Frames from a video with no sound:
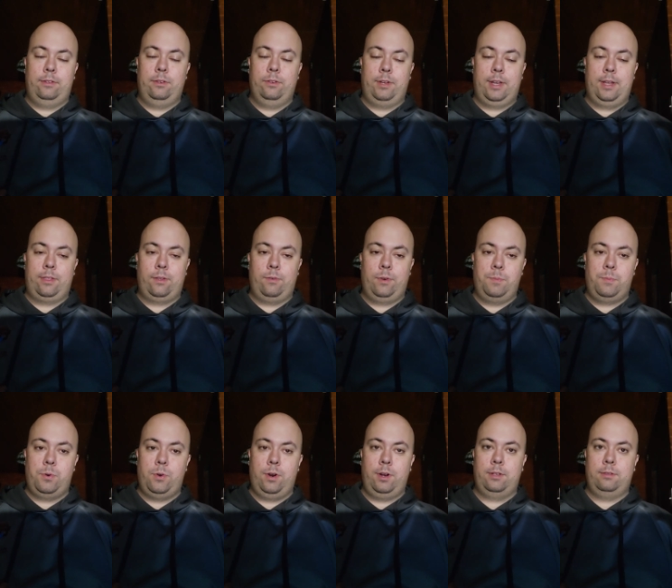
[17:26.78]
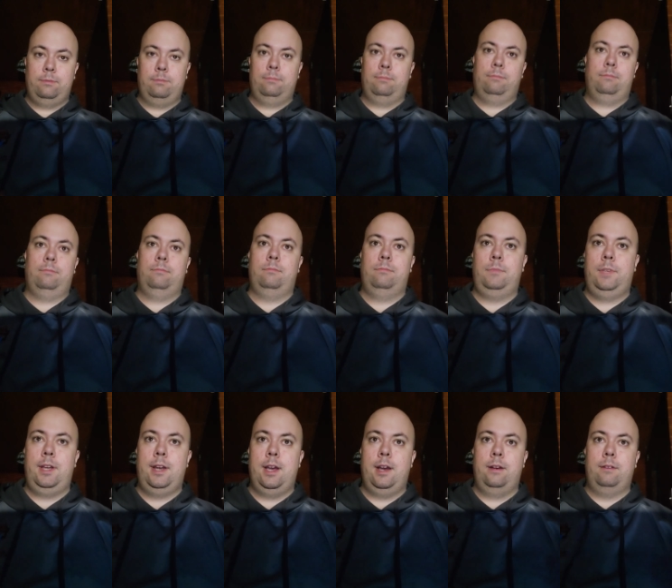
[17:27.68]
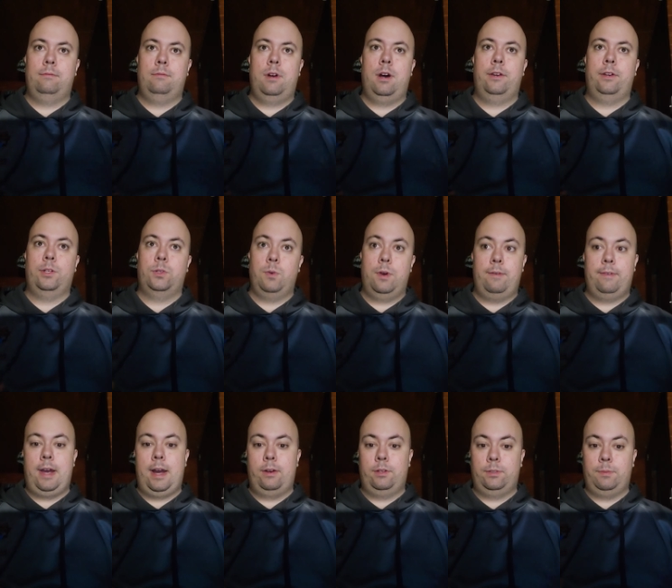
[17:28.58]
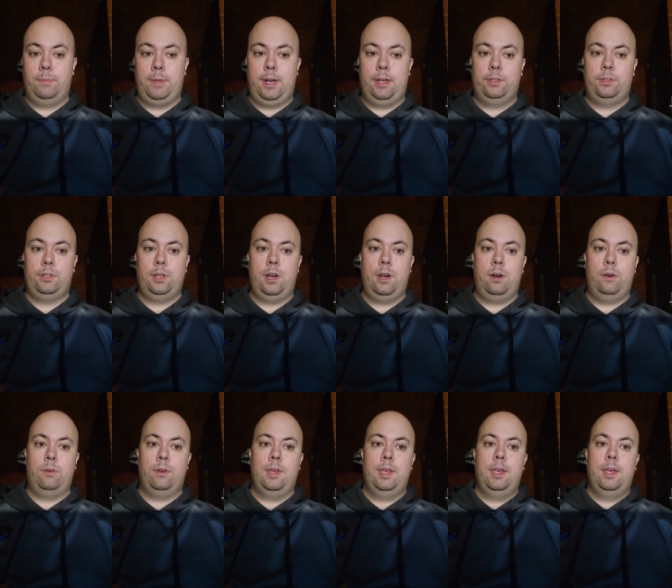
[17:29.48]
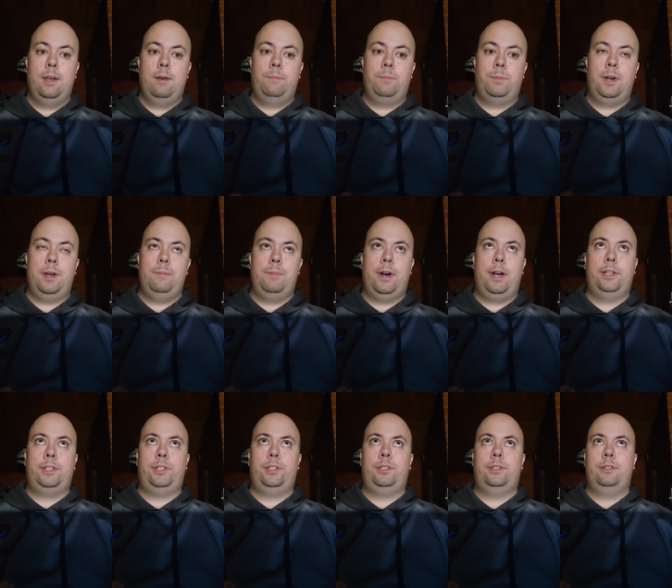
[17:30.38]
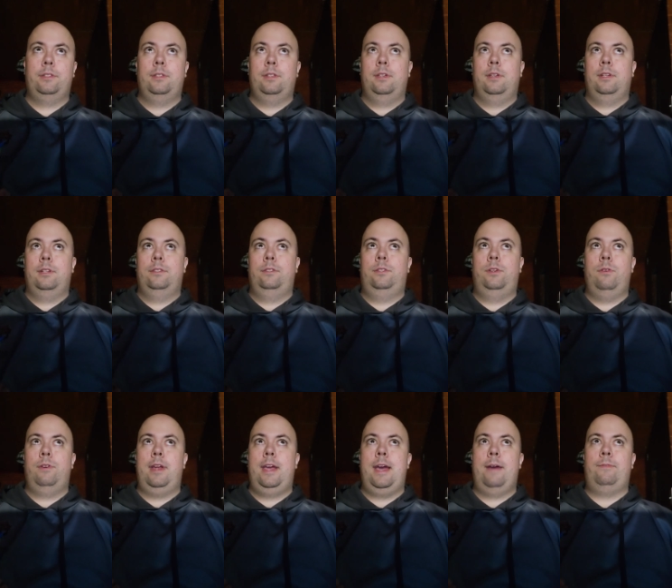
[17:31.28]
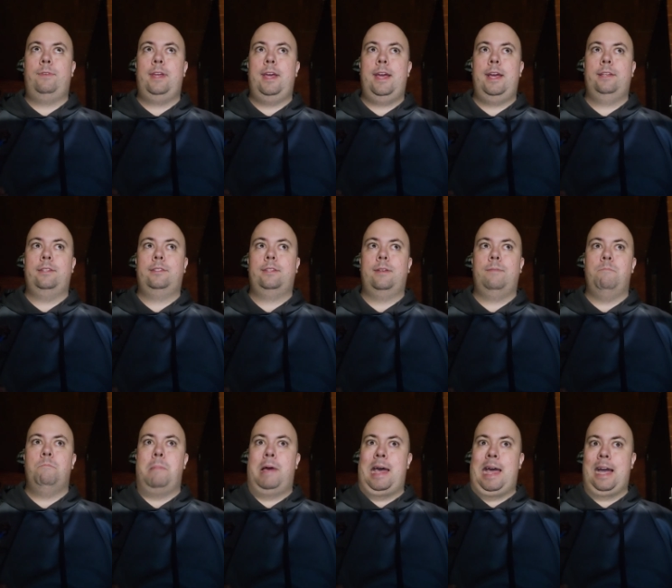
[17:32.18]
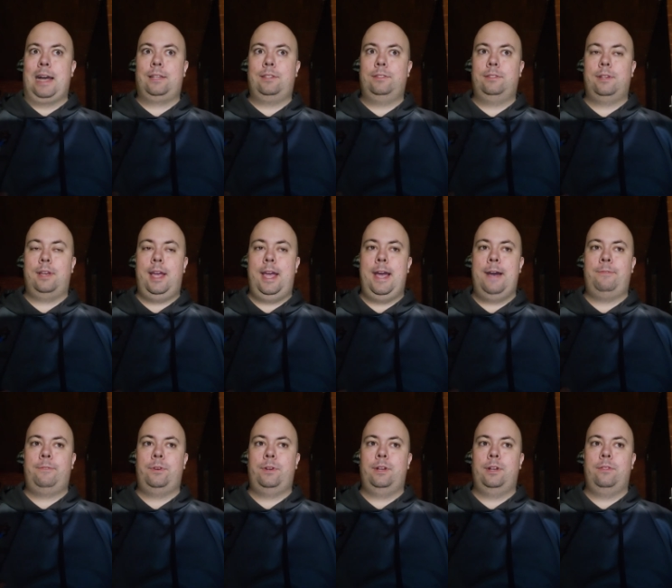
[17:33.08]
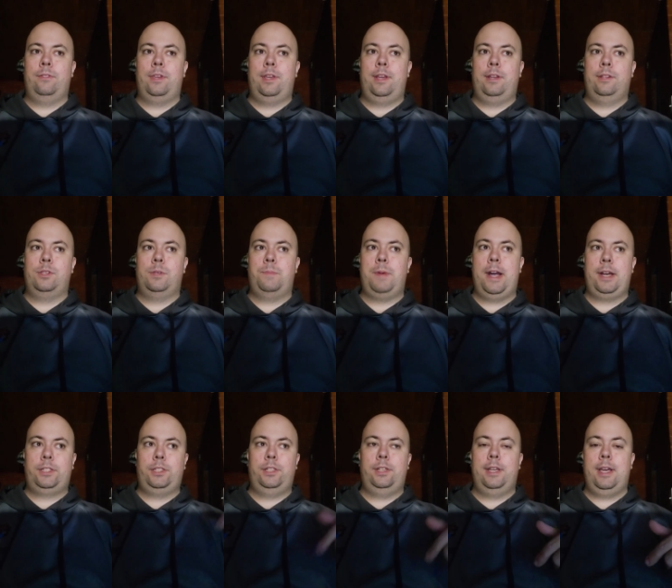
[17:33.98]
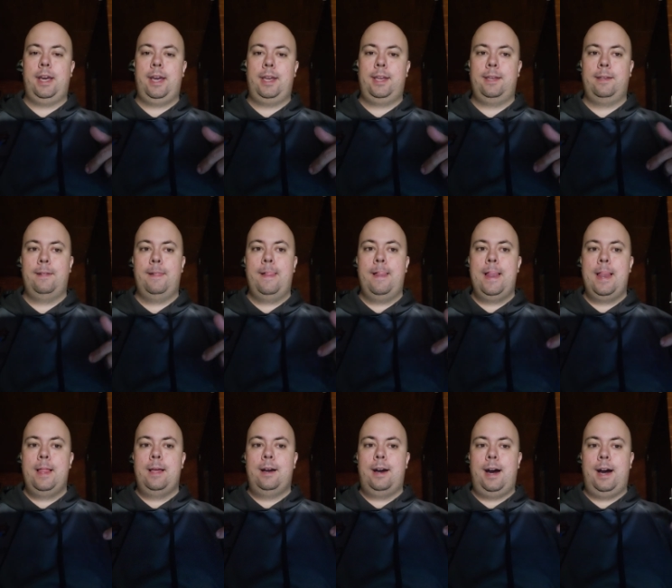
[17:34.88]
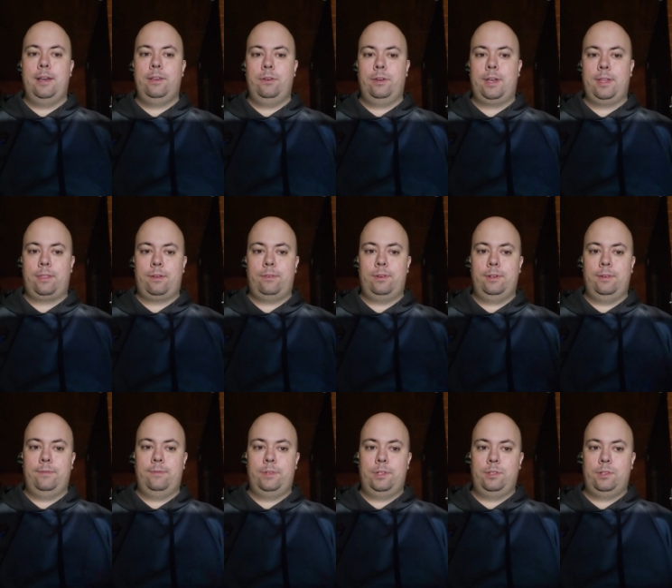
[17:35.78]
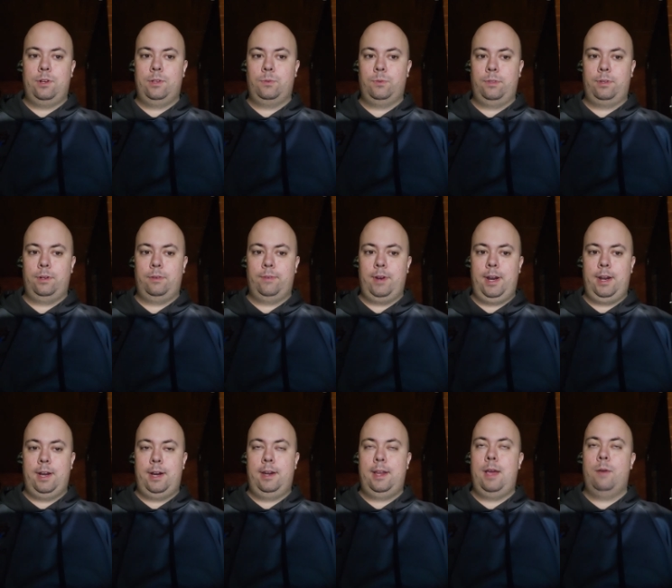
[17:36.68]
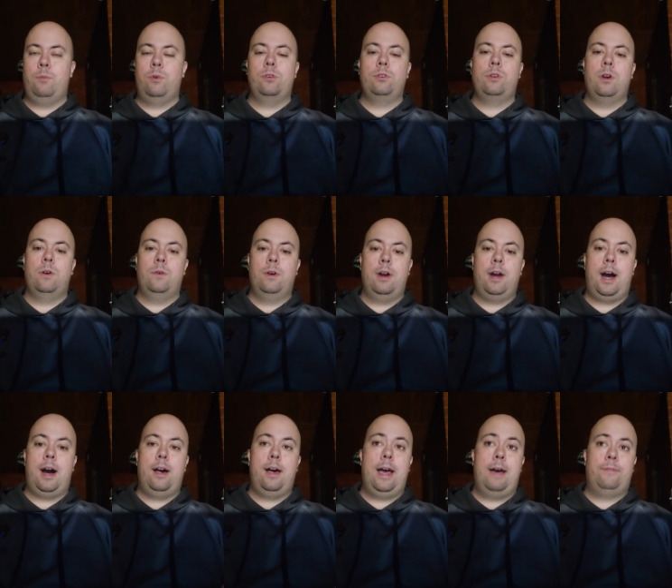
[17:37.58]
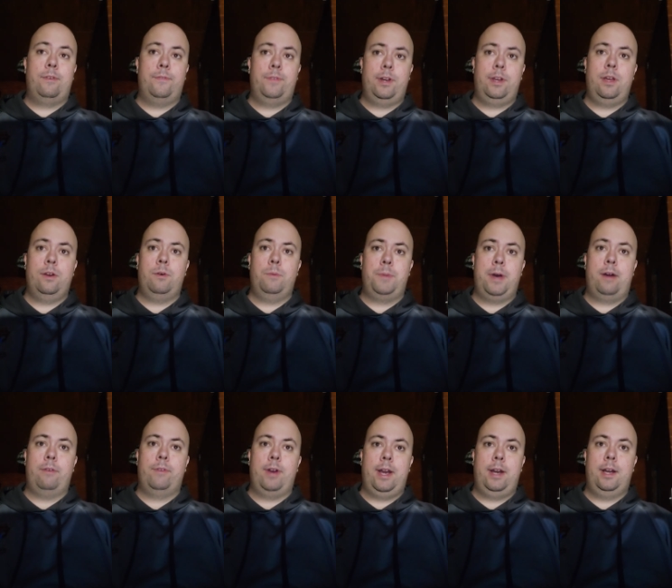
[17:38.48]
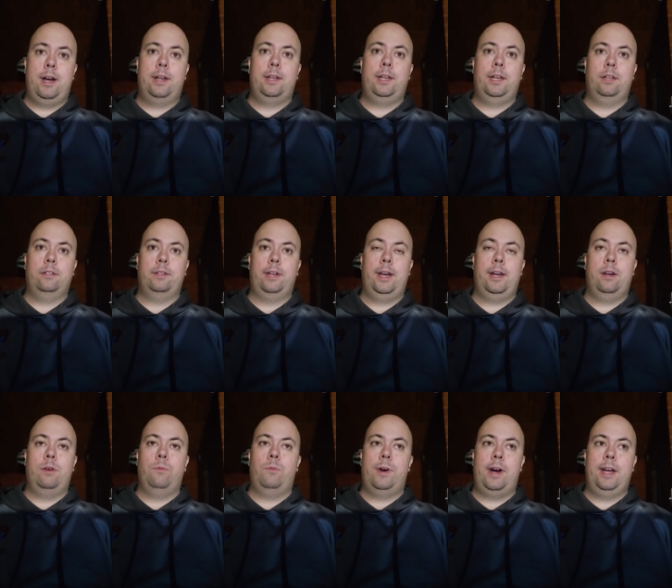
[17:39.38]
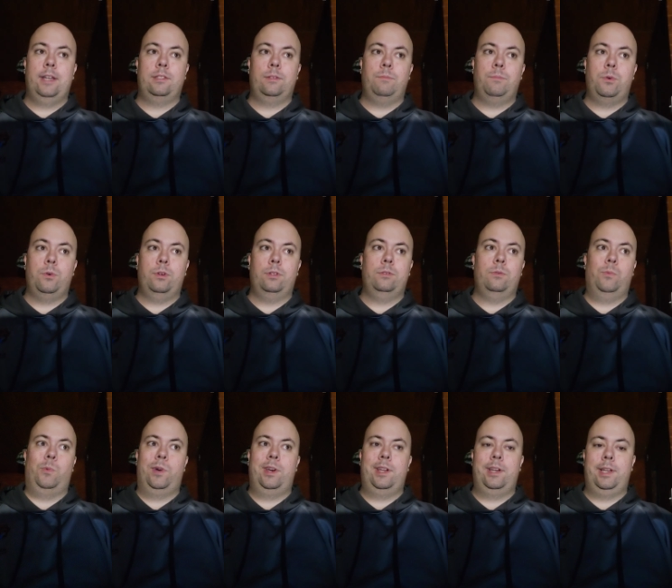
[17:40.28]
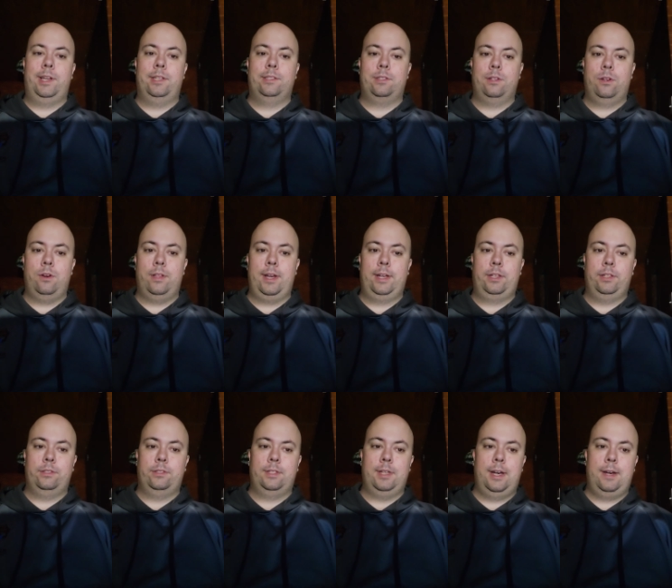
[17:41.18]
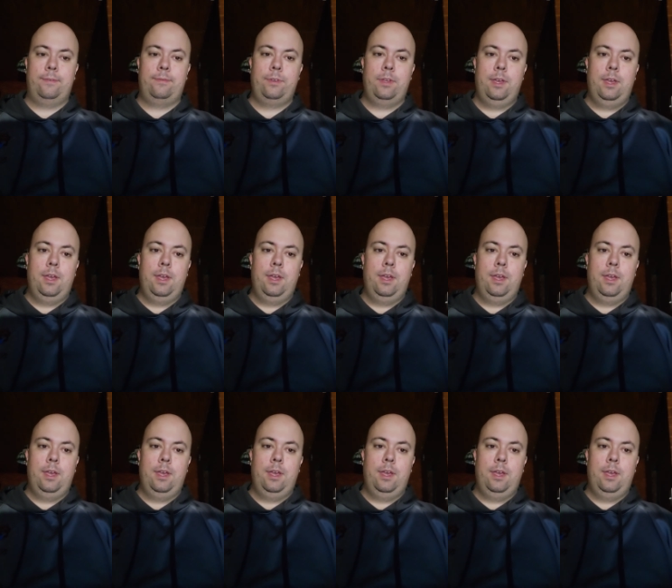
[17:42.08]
get the report, under 12 hours from there. So pretty much 2.5 days max after the inspection day, you'll get the results with your radon. And I'll have a video about radon here later and why it's important, what it is, and all that good stuff.